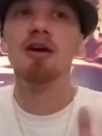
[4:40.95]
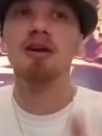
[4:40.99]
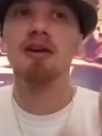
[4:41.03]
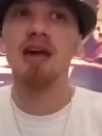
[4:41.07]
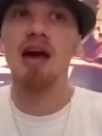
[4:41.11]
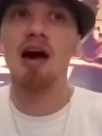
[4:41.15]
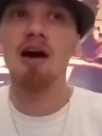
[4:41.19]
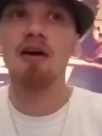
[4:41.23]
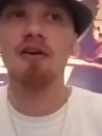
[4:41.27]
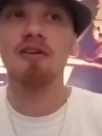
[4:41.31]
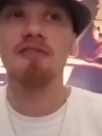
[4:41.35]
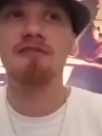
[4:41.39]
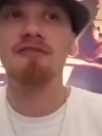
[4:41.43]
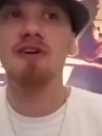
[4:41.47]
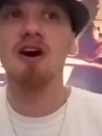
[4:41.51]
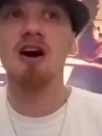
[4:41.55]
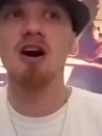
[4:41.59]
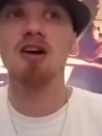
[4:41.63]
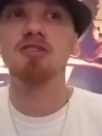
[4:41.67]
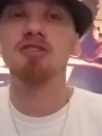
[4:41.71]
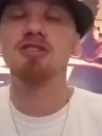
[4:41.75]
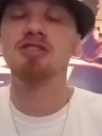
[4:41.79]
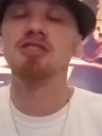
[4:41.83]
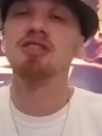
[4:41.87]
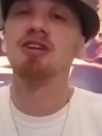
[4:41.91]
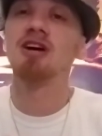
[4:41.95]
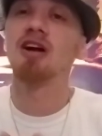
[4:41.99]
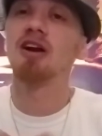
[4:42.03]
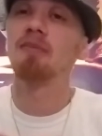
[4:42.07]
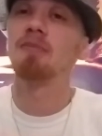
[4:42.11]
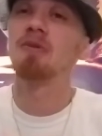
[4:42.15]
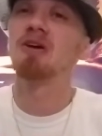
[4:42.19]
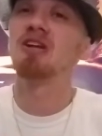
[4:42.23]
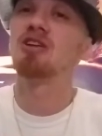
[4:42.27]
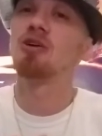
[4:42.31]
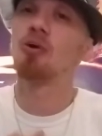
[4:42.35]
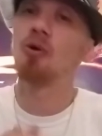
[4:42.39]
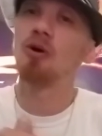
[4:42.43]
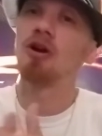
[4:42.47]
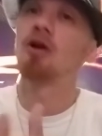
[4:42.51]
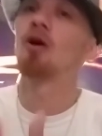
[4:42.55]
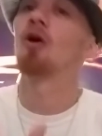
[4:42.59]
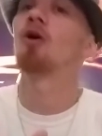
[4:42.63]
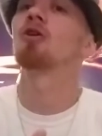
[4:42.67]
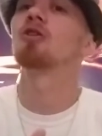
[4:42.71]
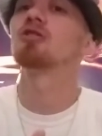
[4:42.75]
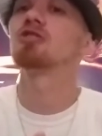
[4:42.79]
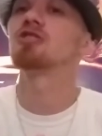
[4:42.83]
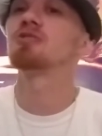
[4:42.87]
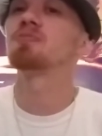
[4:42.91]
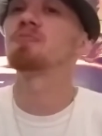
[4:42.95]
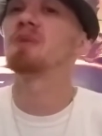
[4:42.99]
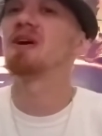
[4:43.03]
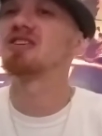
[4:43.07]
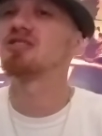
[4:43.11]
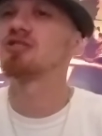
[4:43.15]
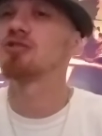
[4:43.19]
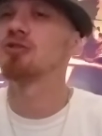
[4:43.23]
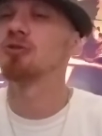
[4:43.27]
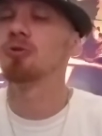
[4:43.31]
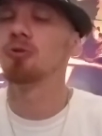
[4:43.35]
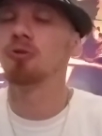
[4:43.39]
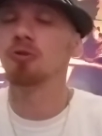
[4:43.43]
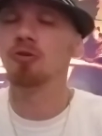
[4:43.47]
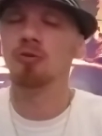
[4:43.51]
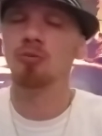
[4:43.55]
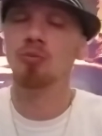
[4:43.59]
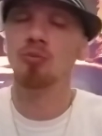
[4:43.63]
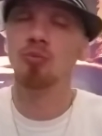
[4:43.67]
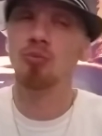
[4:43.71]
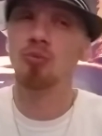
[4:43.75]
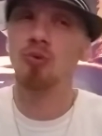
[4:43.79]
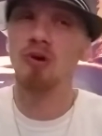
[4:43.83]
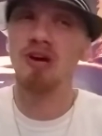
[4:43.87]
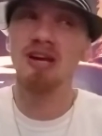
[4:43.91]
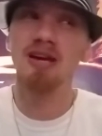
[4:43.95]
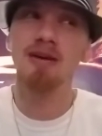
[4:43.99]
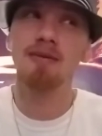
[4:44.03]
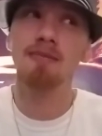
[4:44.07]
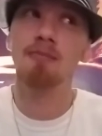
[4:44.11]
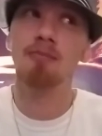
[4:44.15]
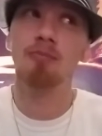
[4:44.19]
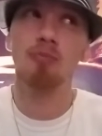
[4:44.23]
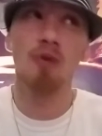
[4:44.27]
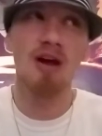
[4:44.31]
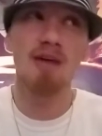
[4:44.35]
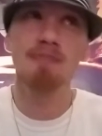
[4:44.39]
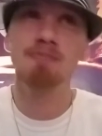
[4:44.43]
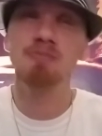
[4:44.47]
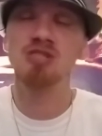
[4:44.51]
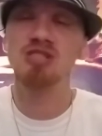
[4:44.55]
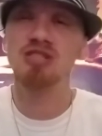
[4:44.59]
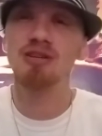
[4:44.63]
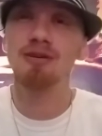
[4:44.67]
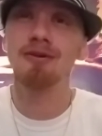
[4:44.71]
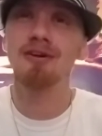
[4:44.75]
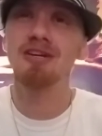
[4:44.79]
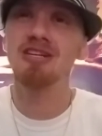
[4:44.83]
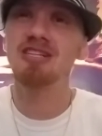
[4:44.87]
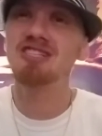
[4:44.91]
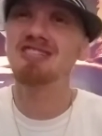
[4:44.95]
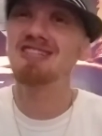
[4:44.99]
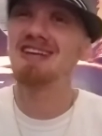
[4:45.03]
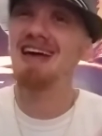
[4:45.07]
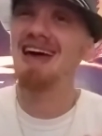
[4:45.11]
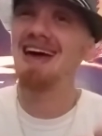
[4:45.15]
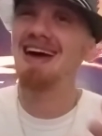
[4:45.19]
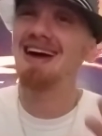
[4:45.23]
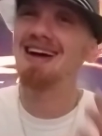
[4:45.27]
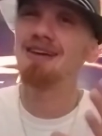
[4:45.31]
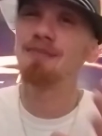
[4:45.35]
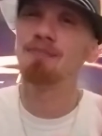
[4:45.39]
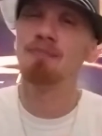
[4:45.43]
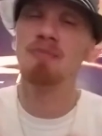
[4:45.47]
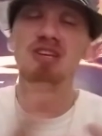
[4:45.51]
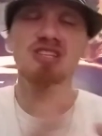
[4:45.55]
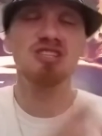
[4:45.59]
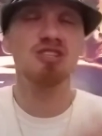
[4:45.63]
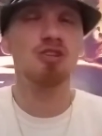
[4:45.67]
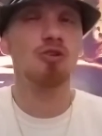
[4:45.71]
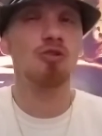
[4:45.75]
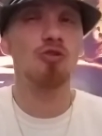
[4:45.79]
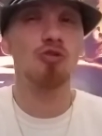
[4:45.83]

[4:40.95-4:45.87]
Kali Fox is going to be doing her special web series, and Mr.